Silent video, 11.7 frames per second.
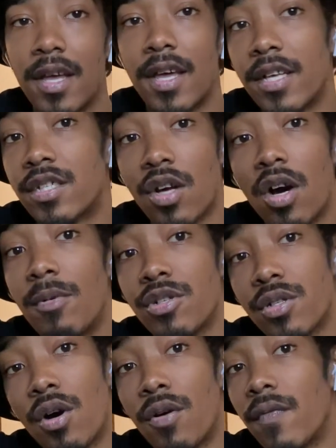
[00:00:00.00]
It's
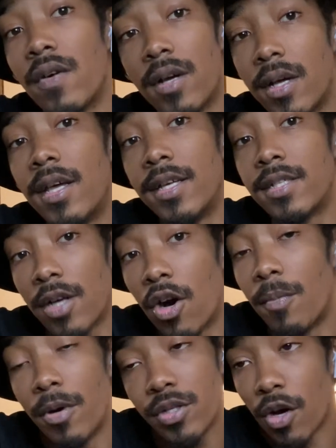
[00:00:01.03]
almost over. It's
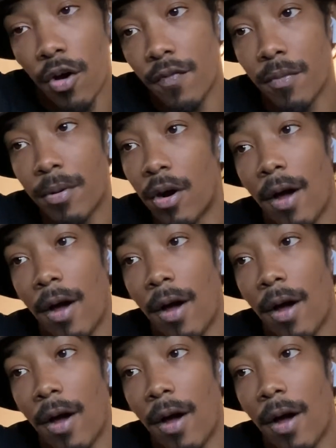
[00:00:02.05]
almost over, bro.